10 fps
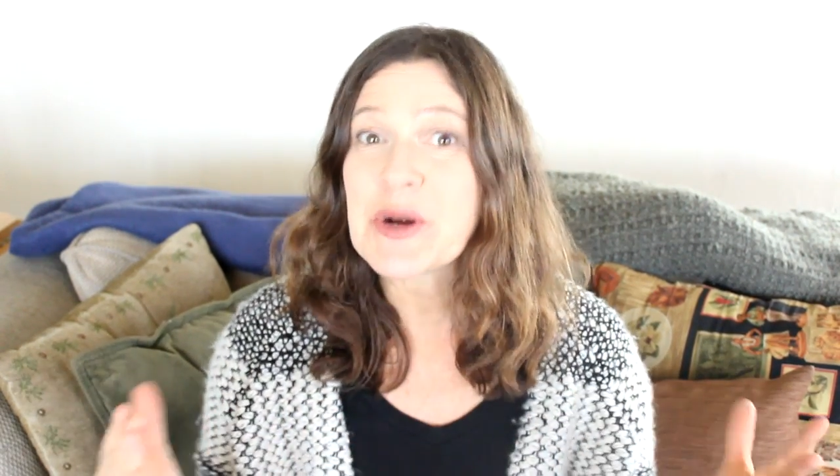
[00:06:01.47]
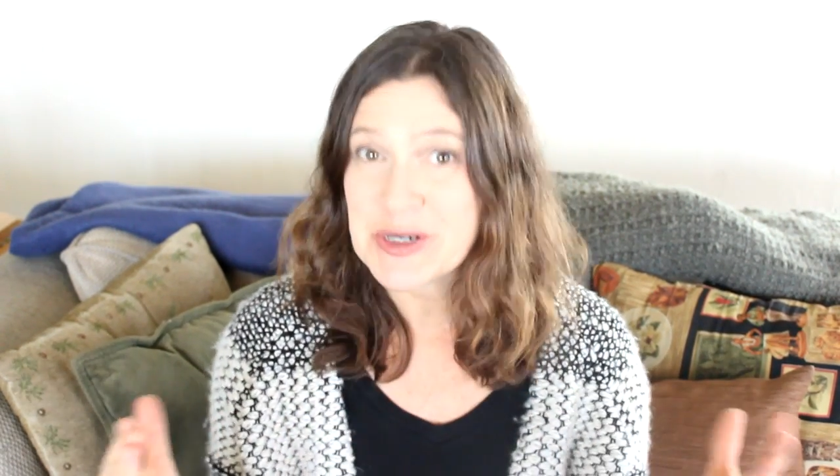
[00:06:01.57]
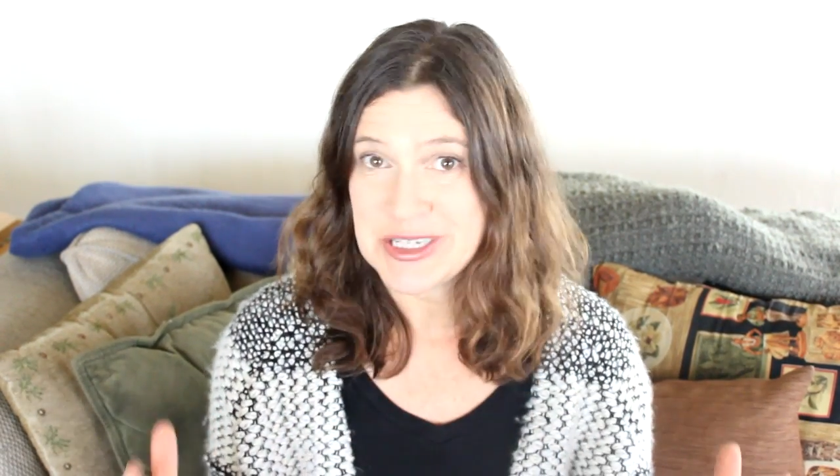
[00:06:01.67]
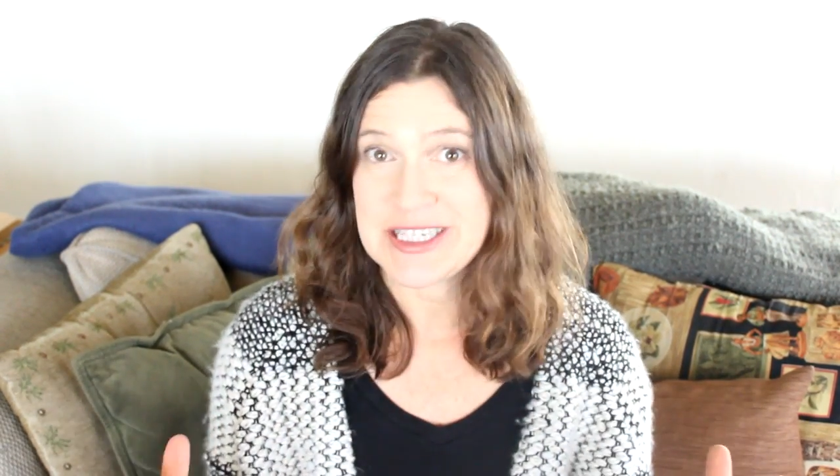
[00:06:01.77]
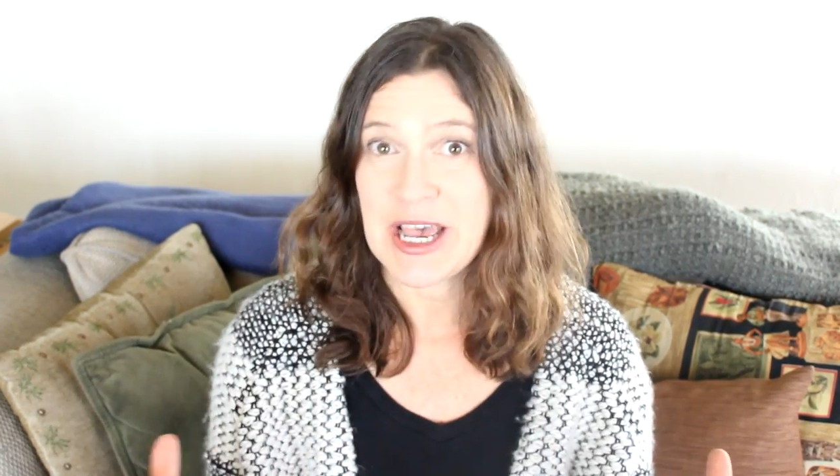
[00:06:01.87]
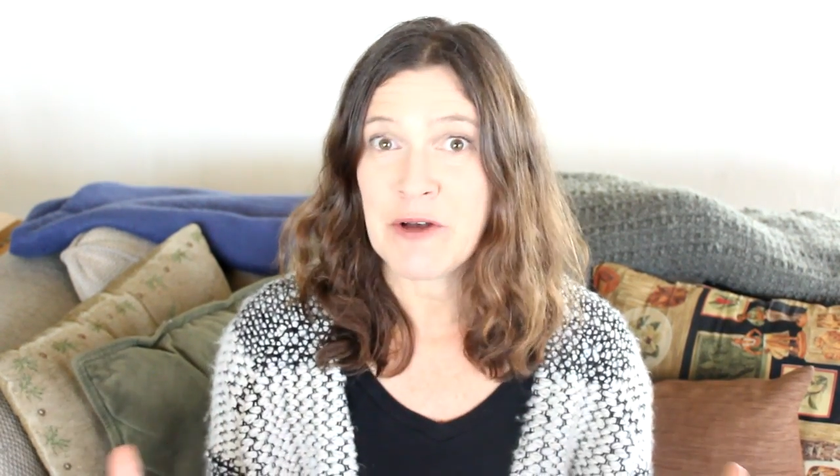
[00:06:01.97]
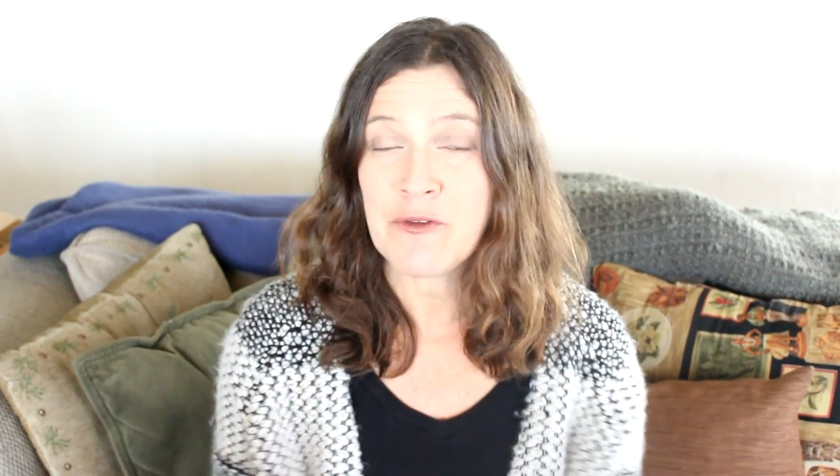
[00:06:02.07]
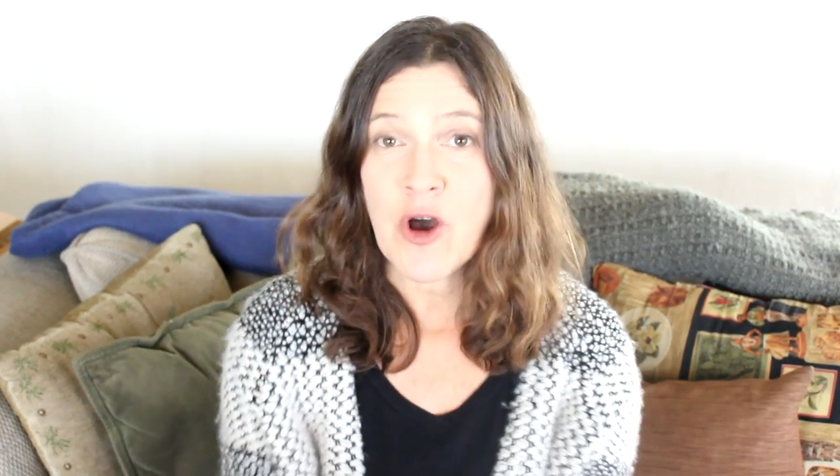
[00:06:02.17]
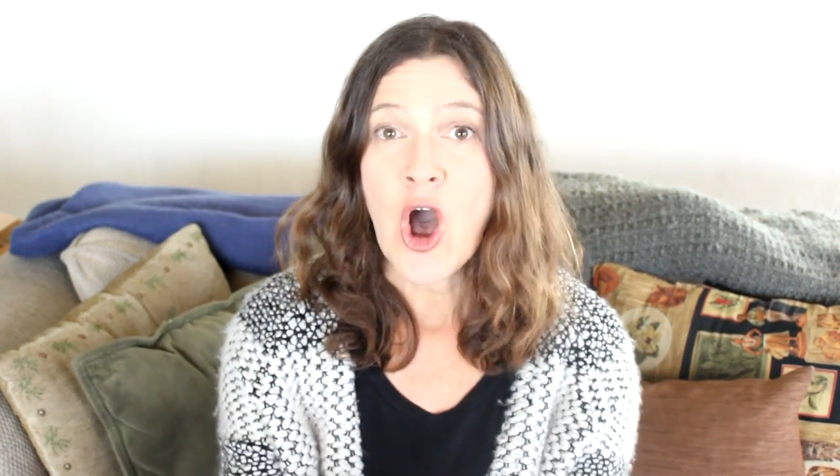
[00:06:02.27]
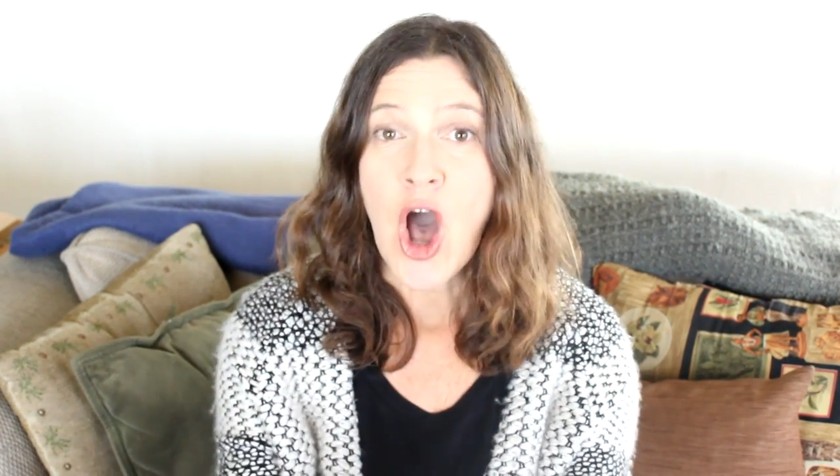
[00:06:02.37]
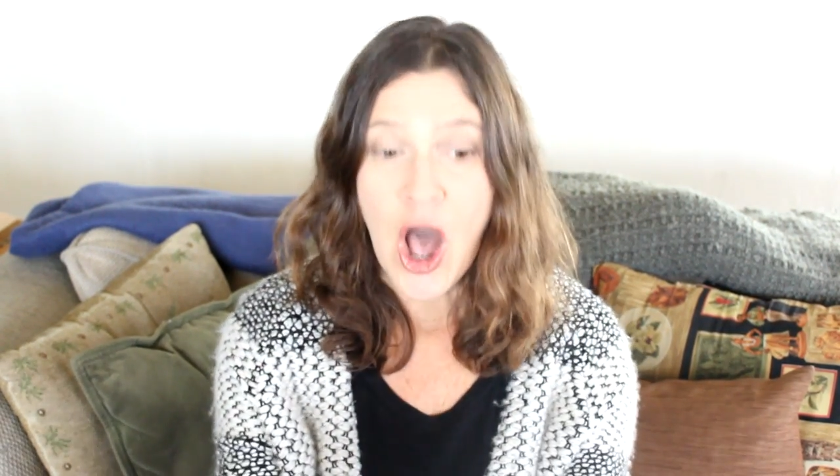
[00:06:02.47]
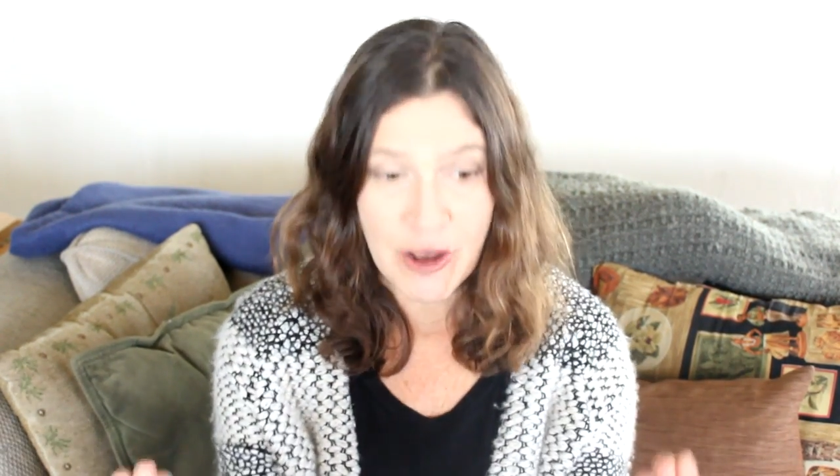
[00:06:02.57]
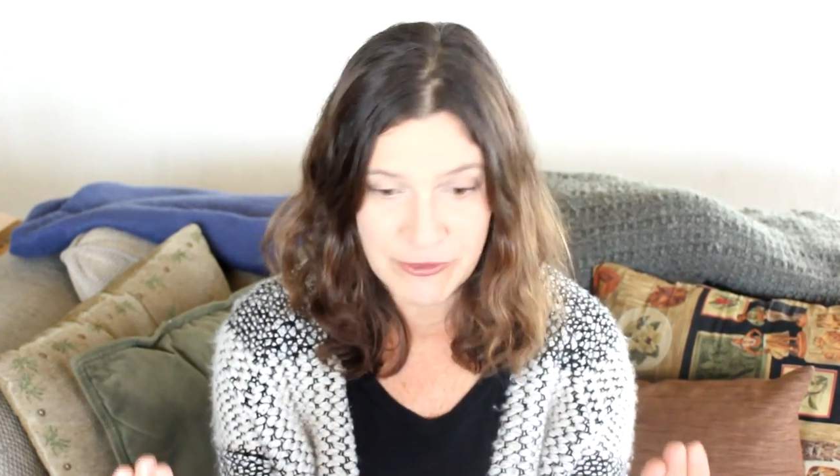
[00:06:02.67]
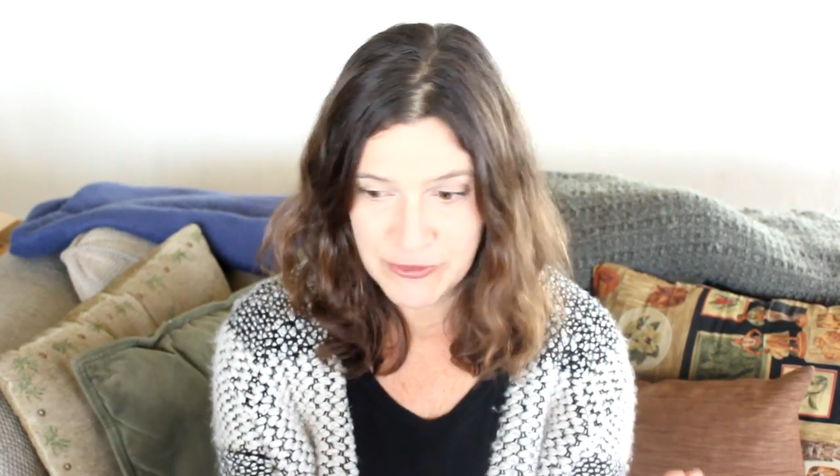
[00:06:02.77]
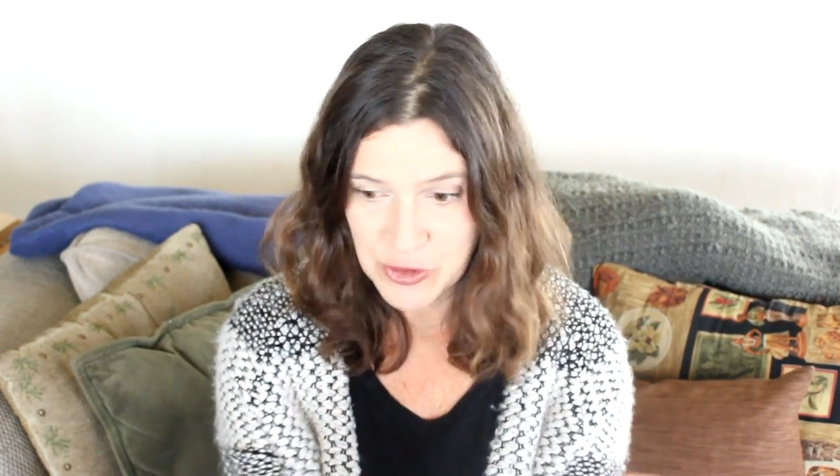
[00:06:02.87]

herself off of